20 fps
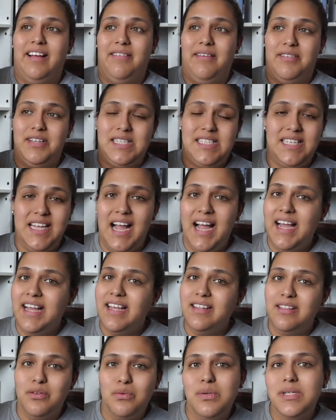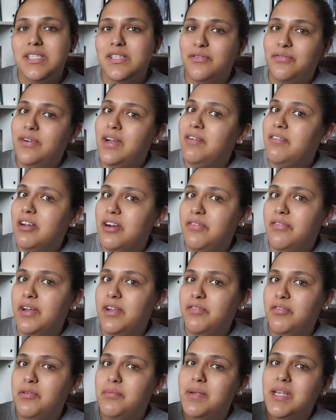a Scythe was a 5 out of
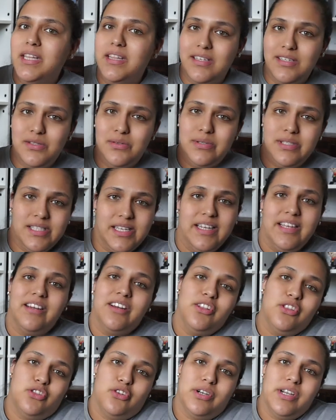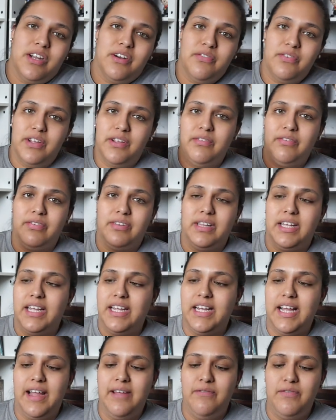5 for me. This one's like a 3 out of 5.
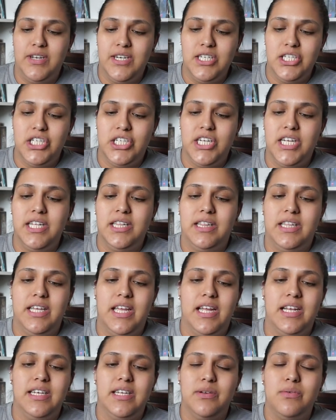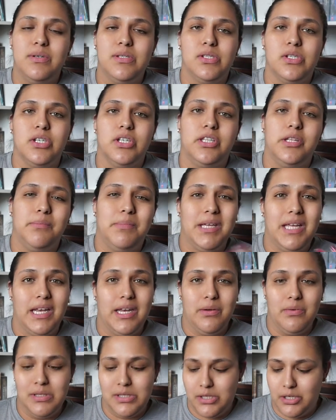Like, I finished it, the ending was good, the
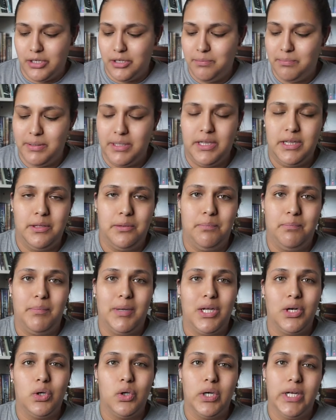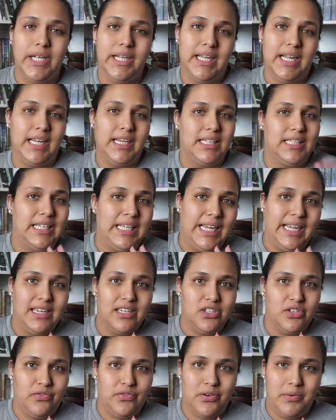beginning was good, but the middle, it kind of
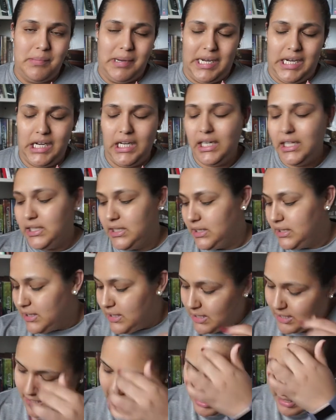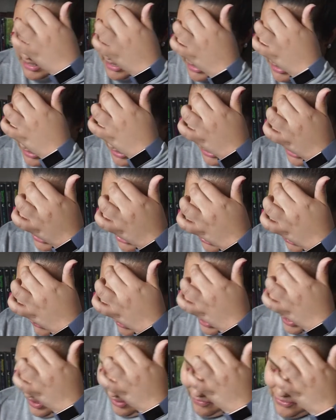lagged for me.
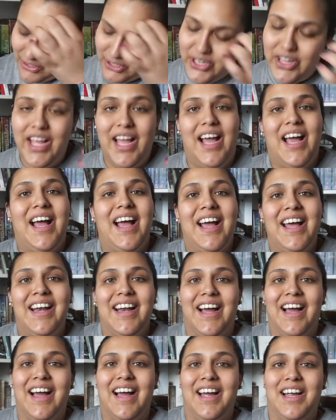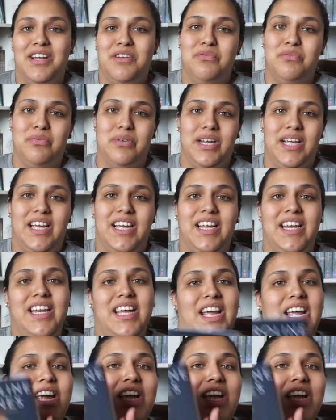So after that, I read